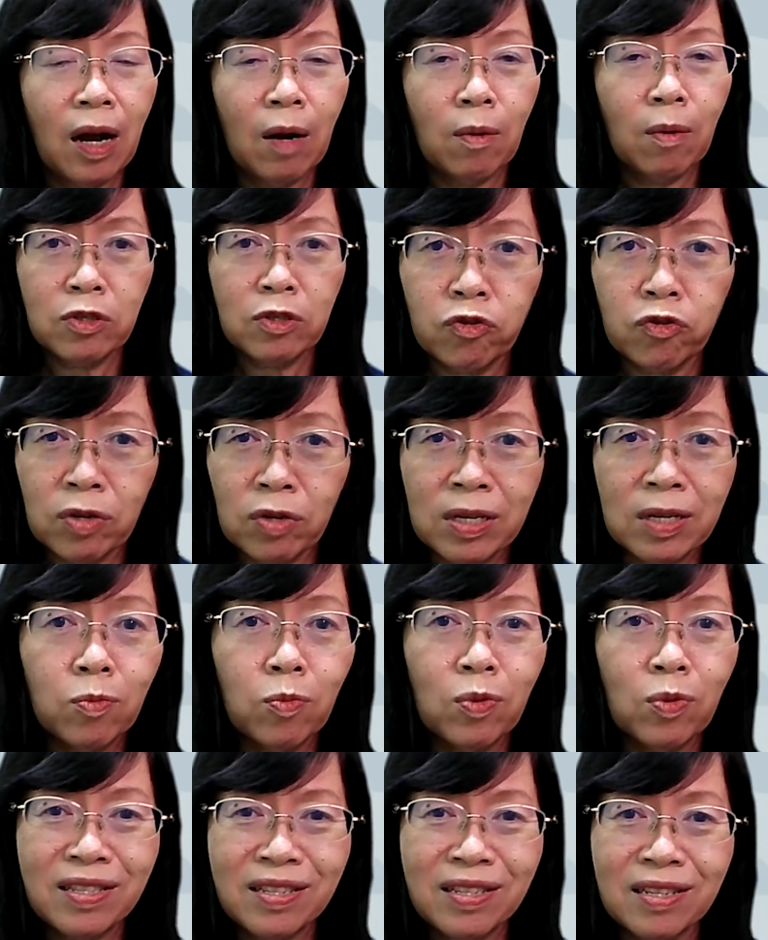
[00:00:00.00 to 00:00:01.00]
I
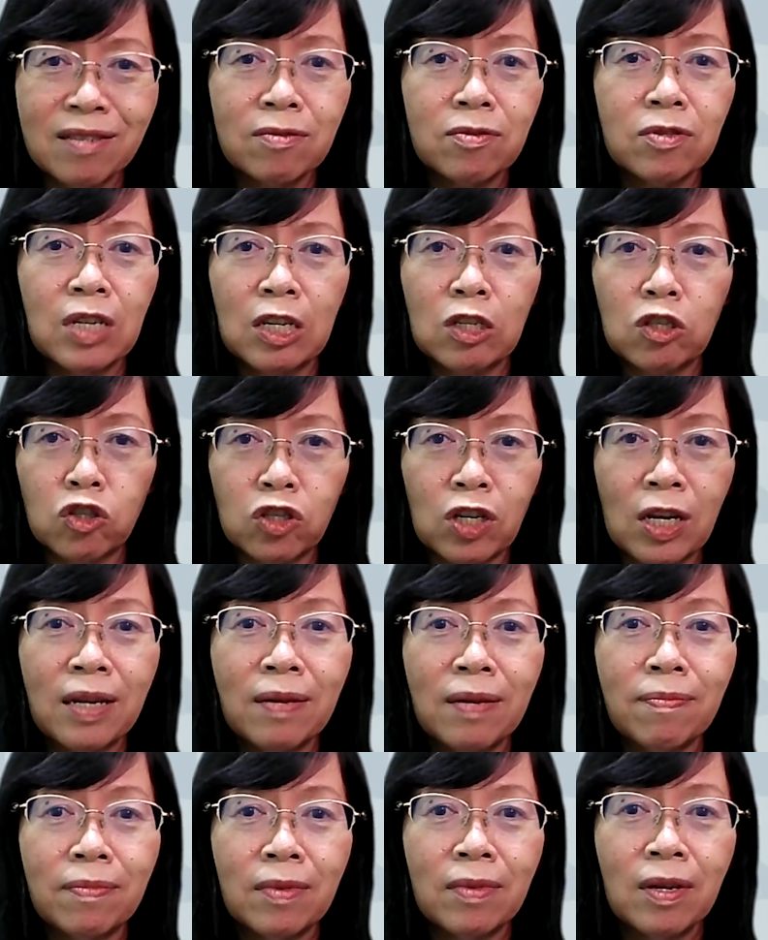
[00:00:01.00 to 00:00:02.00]
stricken with guilt and
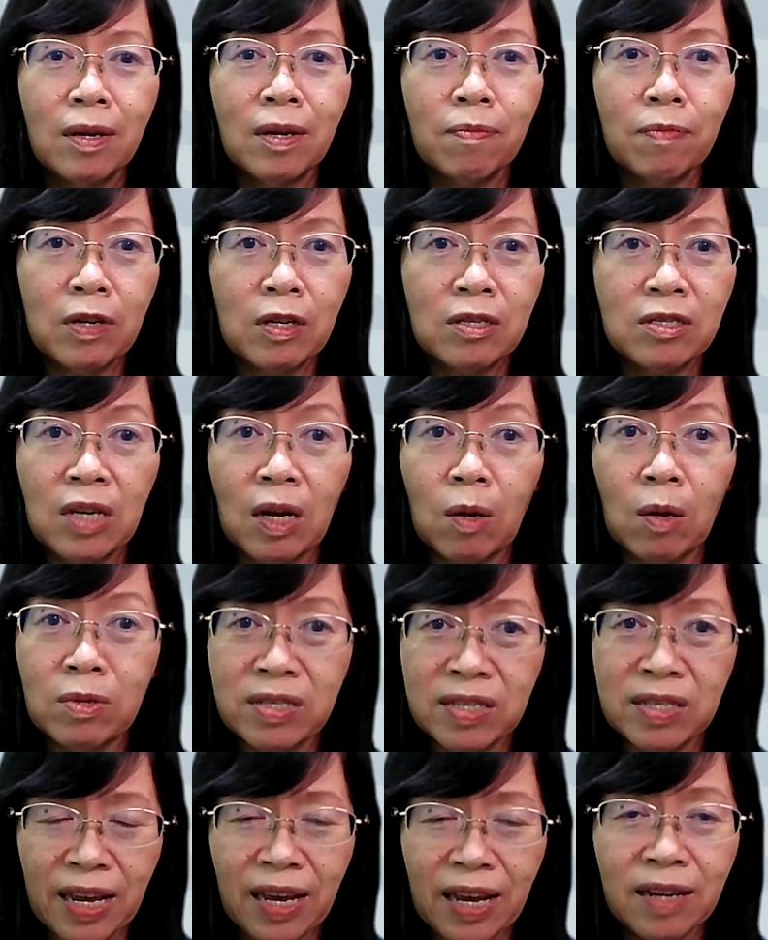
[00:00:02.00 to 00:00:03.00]
shame because I
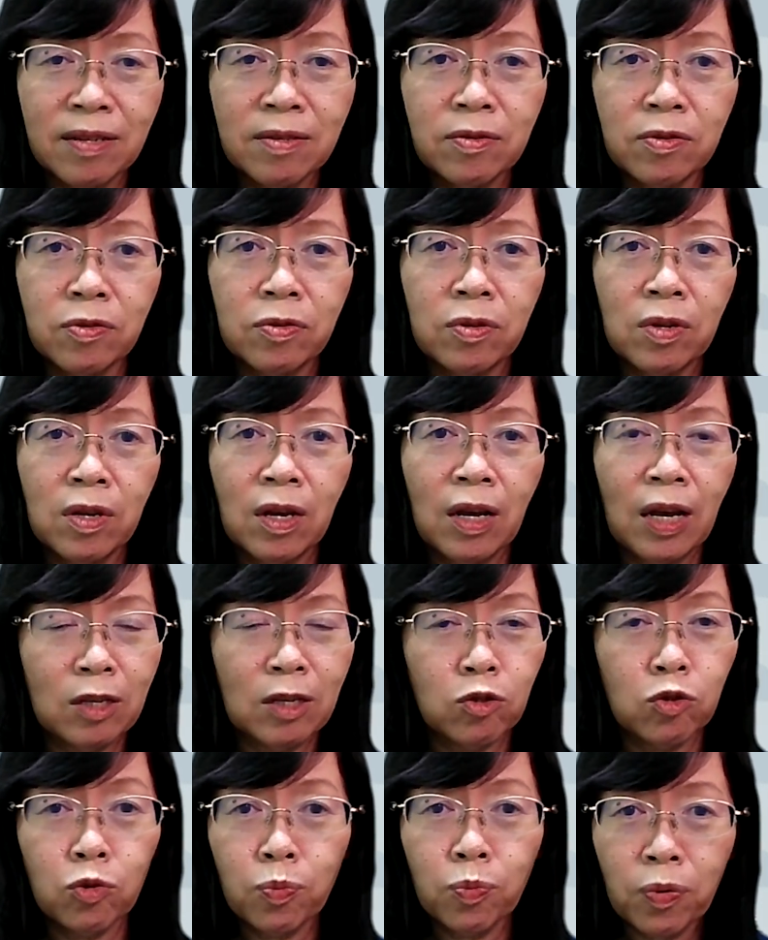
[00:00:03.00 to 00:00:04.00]
was careless
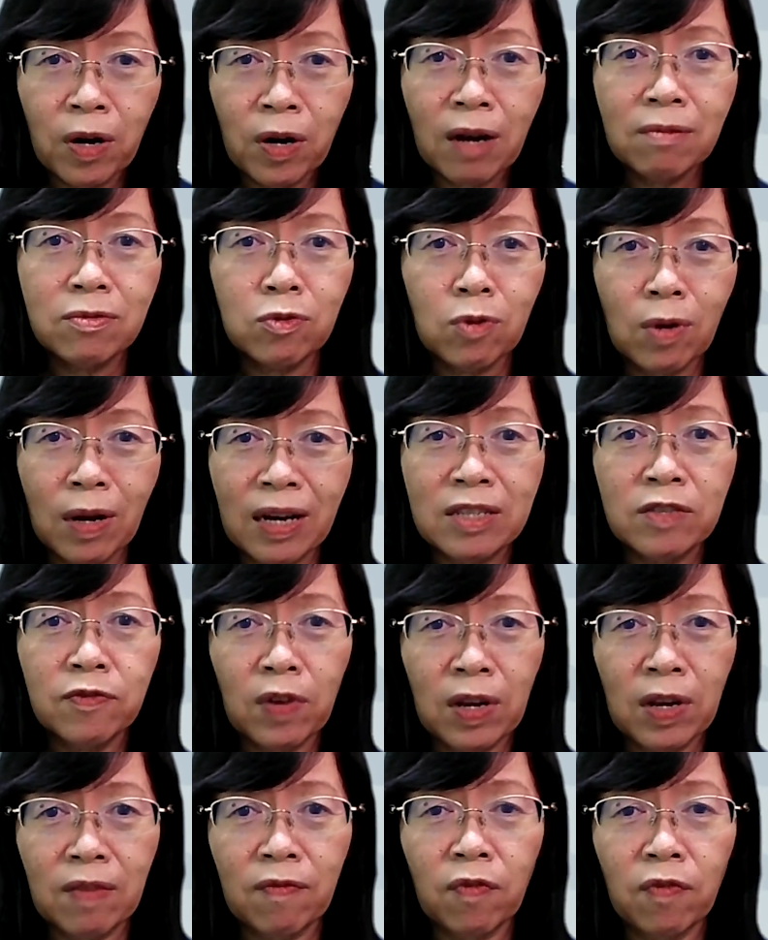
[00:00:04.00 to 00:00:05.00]
and too proud to ask
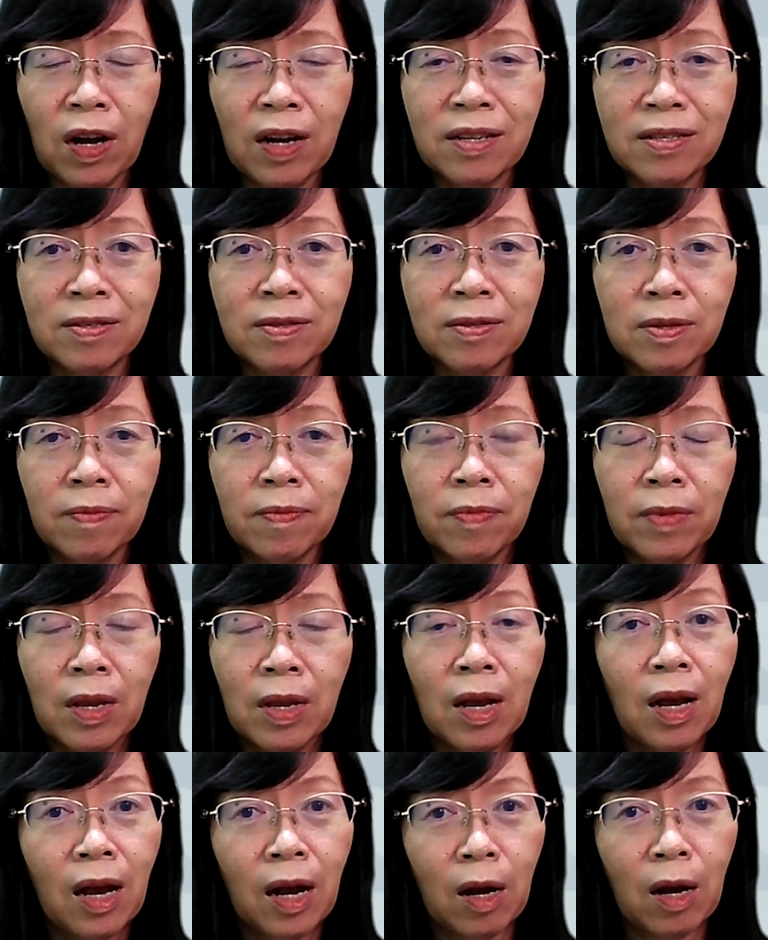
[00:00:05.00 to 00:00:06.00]
for advice.
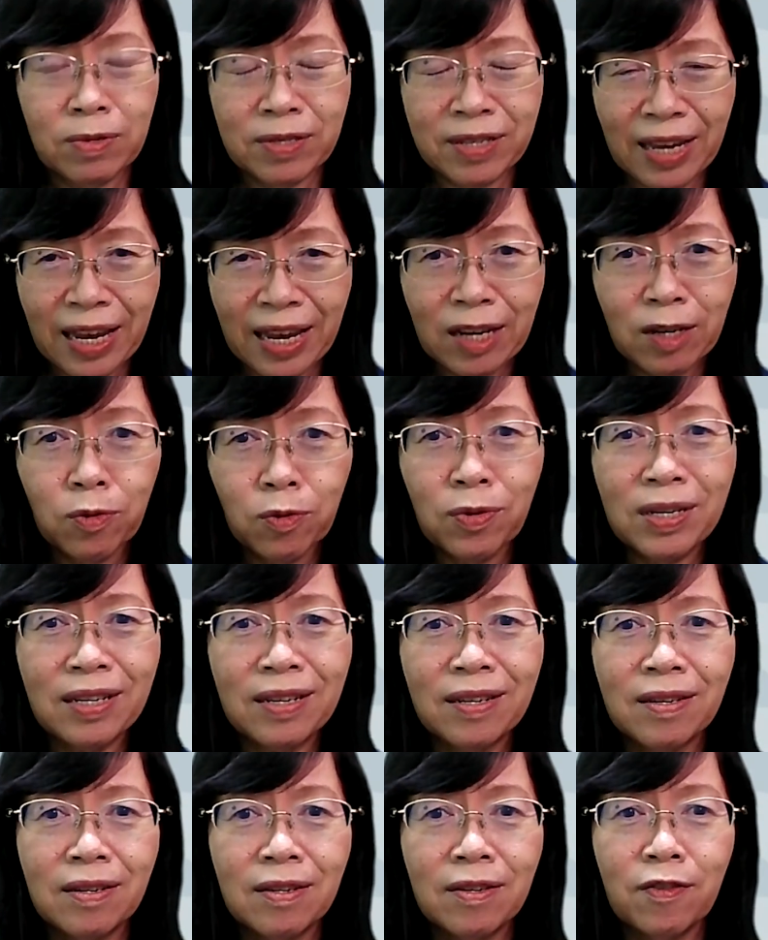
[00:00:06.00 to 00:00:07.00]
I was
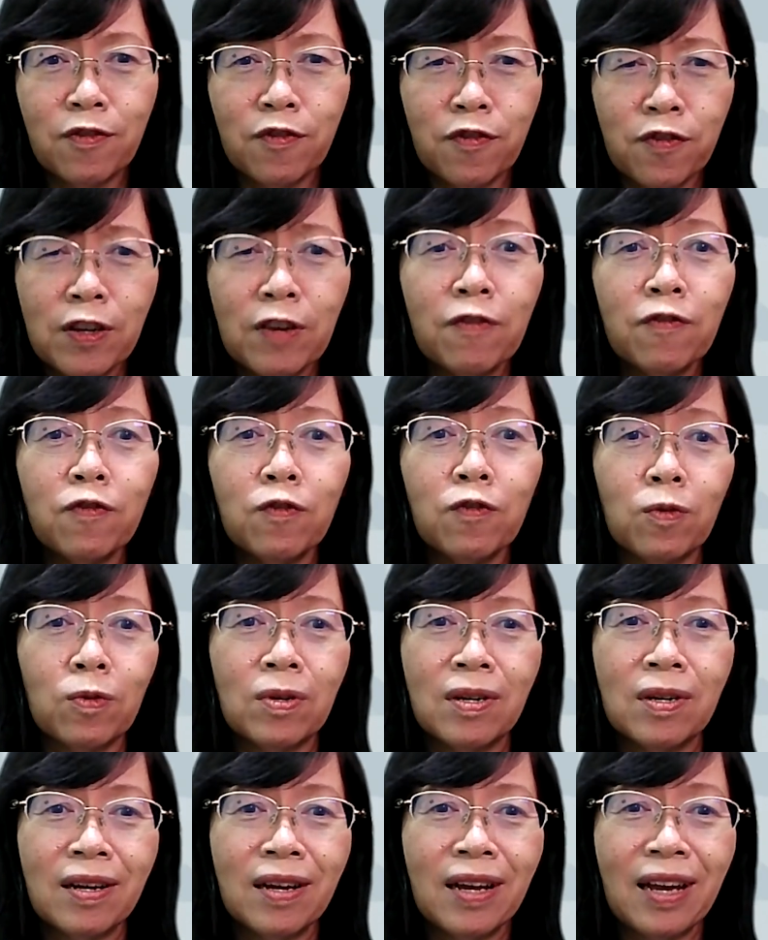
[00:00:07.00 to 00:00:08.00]
angry, fearful,
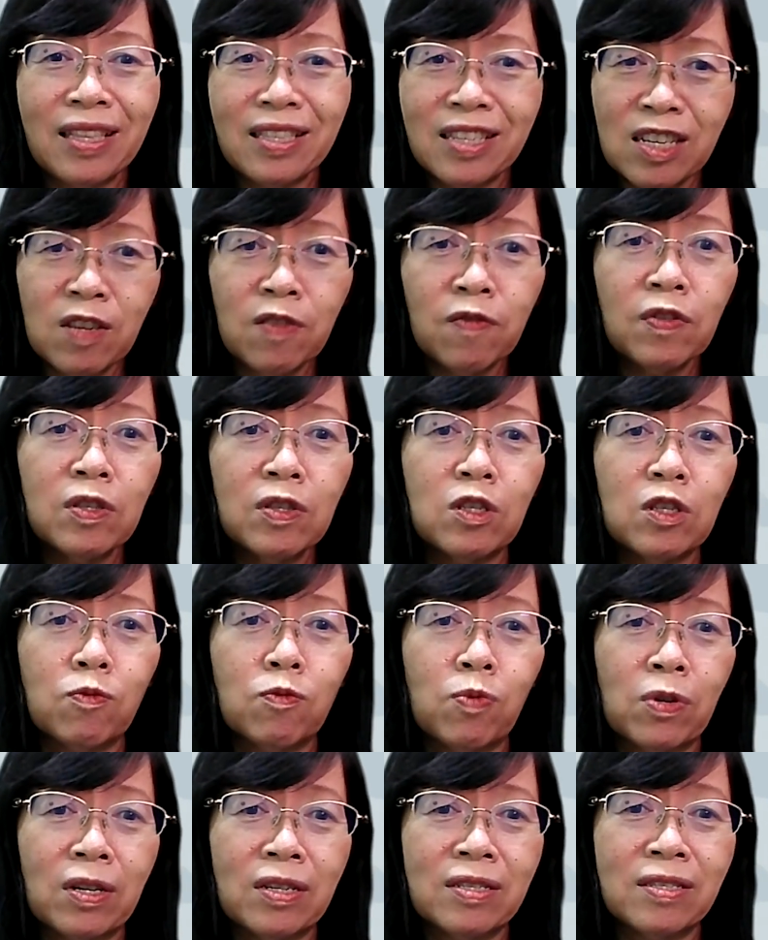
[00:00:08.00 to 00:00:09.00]
and even
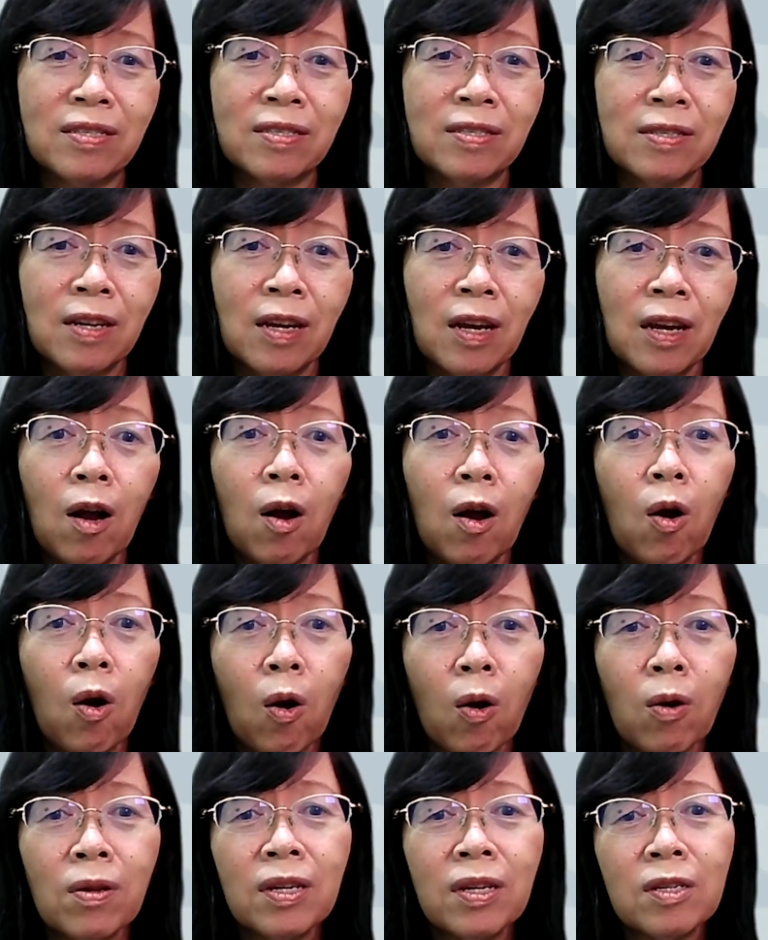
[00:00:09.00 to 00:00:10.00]
depressed.
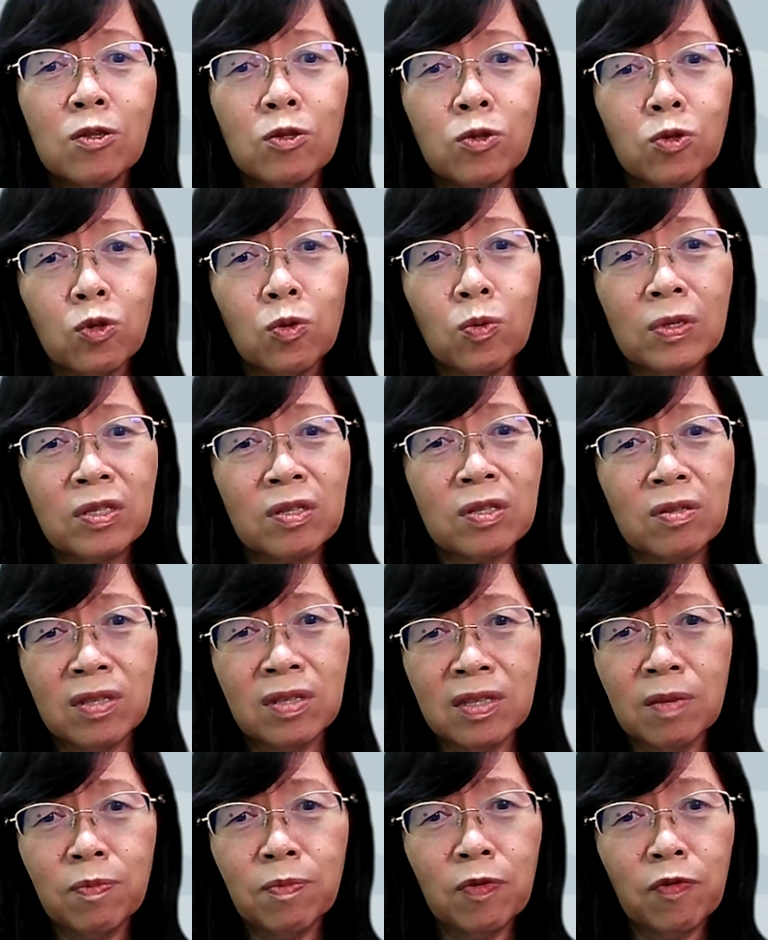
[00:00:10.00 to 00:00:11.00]
All I could do was to
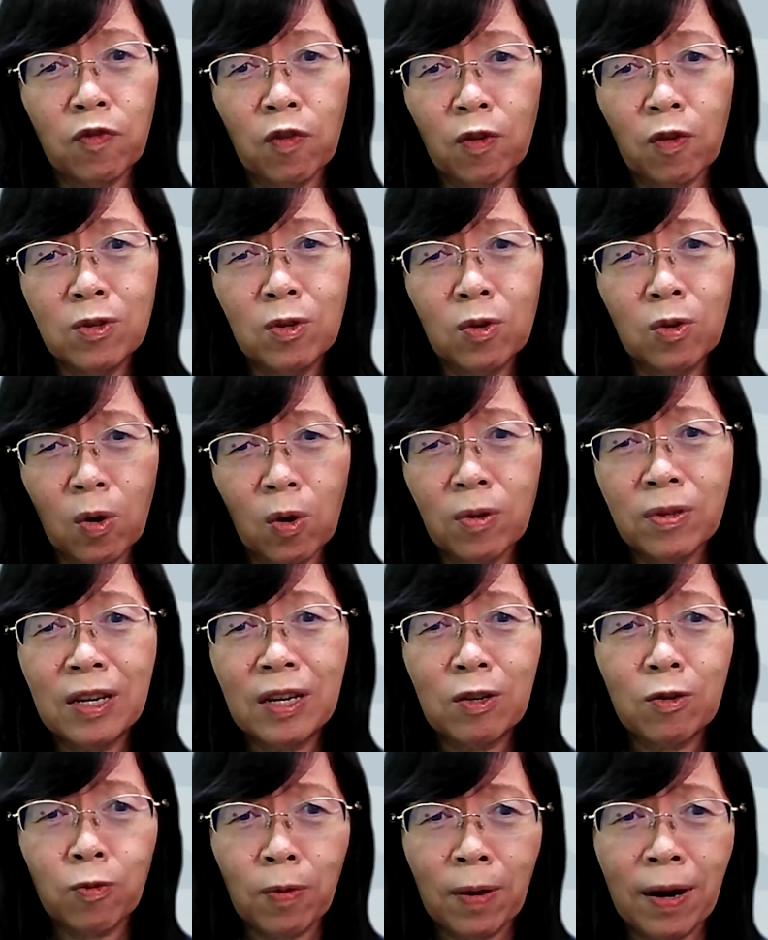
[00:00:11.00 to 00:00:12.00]
sit before the Lord
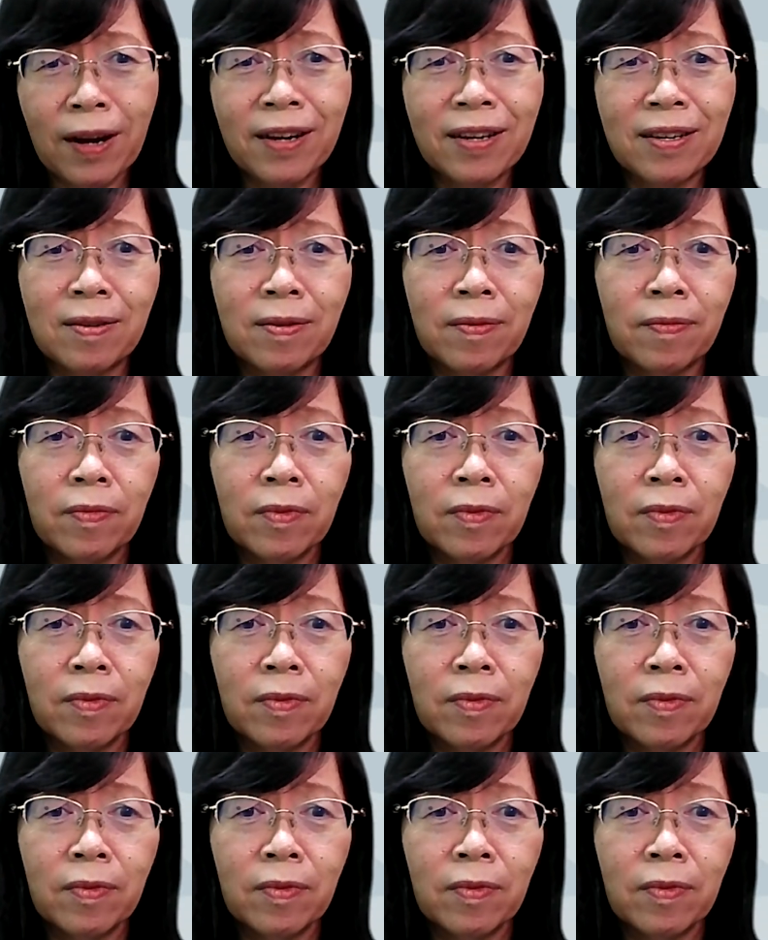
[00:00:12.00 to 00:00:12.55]
and cry.